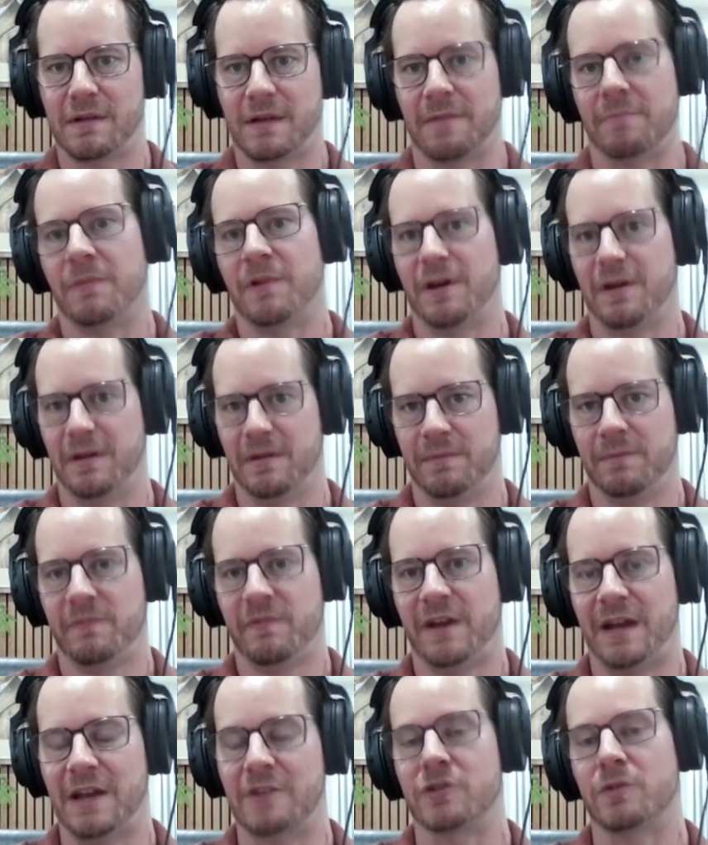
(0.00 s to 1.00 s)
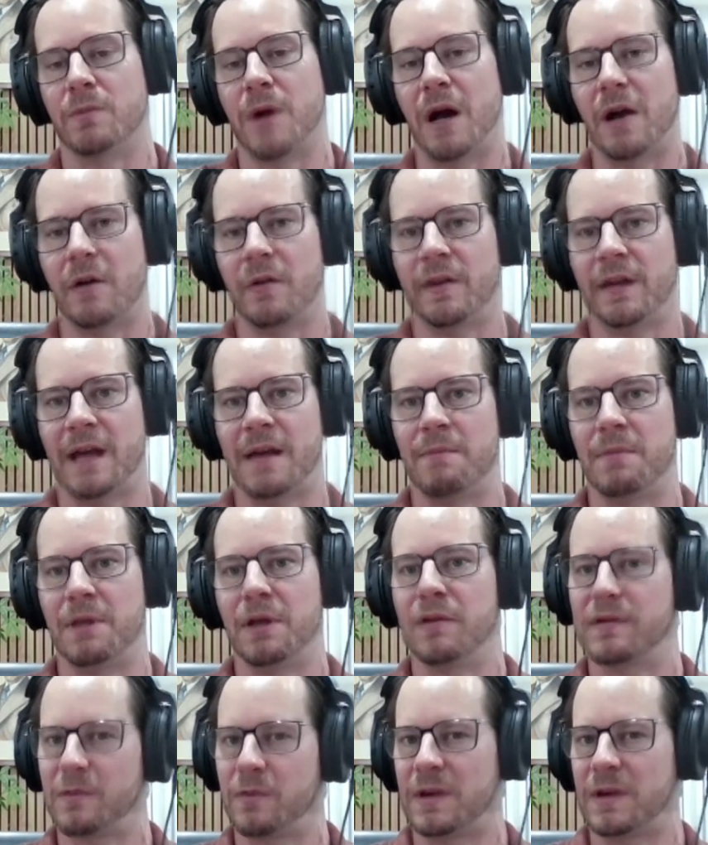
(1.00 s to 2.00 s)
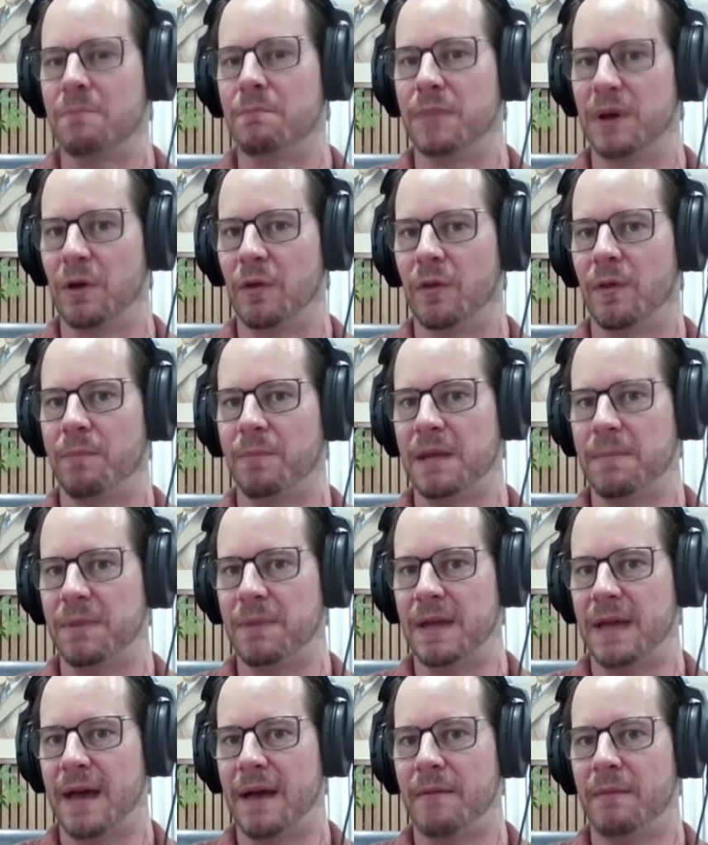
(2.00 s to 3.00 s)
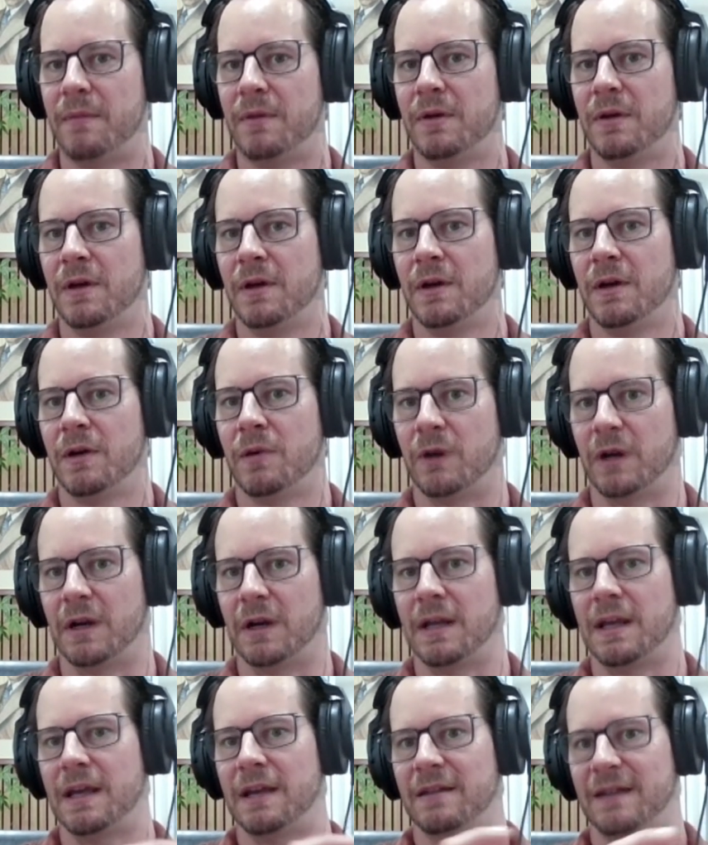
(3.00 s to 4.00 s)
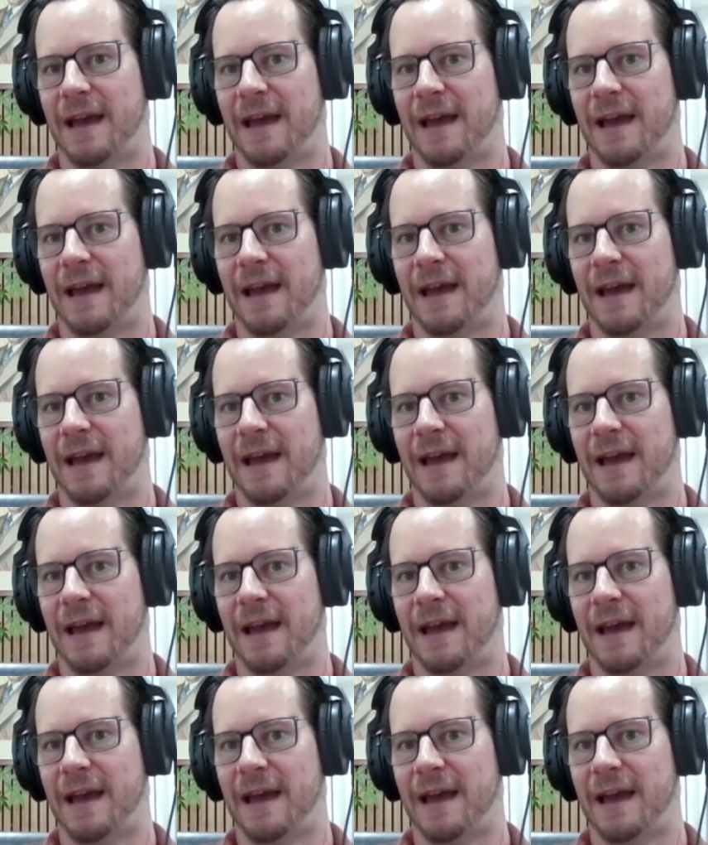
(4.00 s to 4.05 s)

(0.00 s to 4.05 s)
like the financial model that I built so we could build the PPM. We're going to get